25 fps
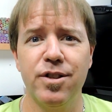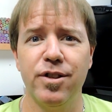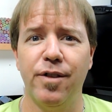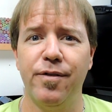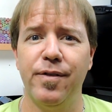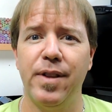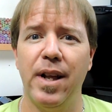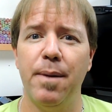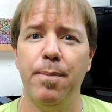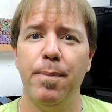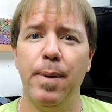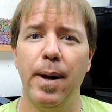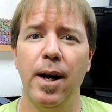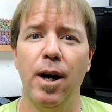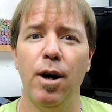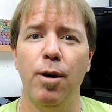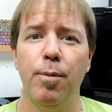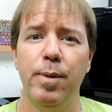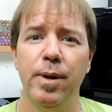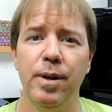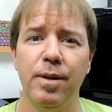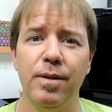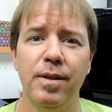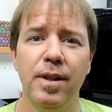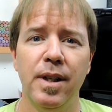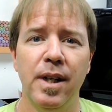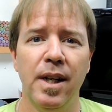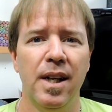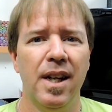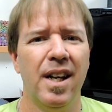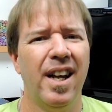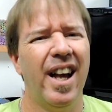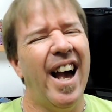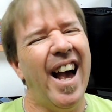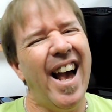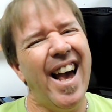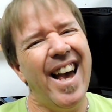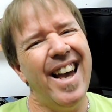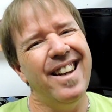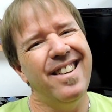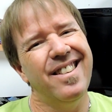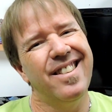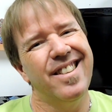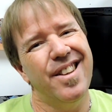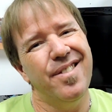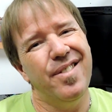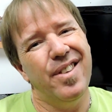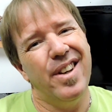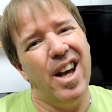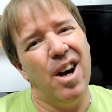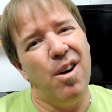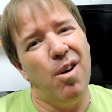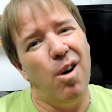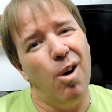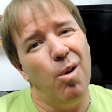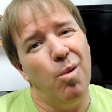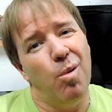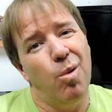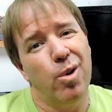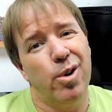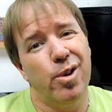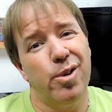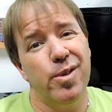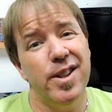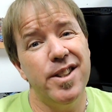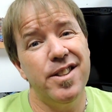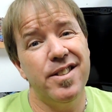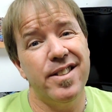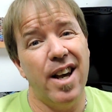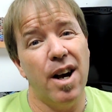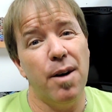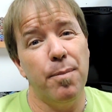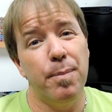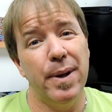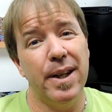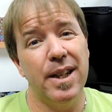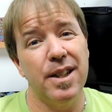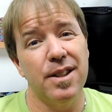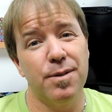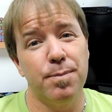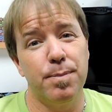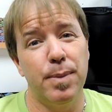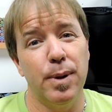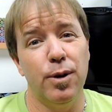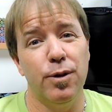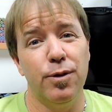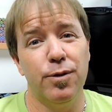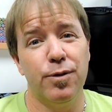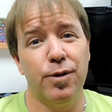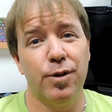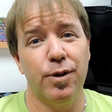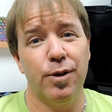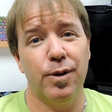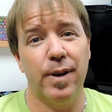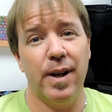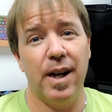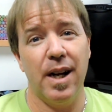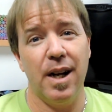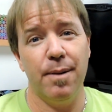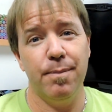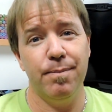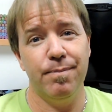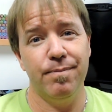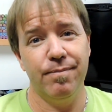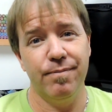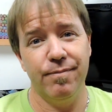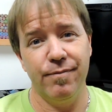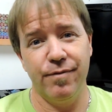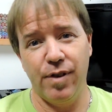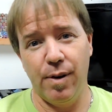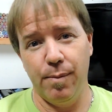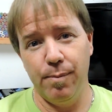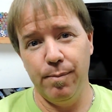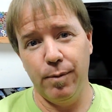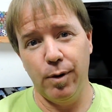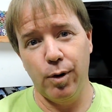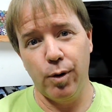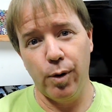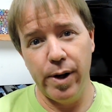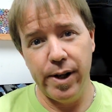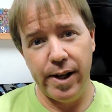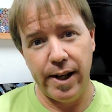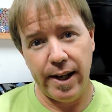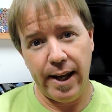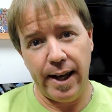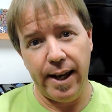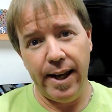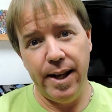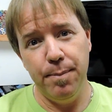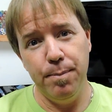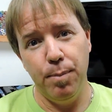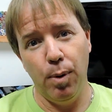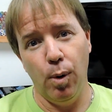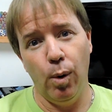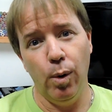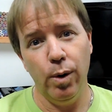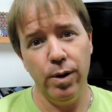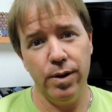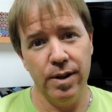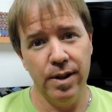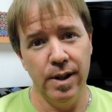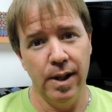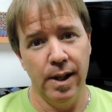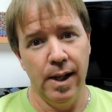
off that power bill. And given our hot water is our biggest bill for um, from grid import,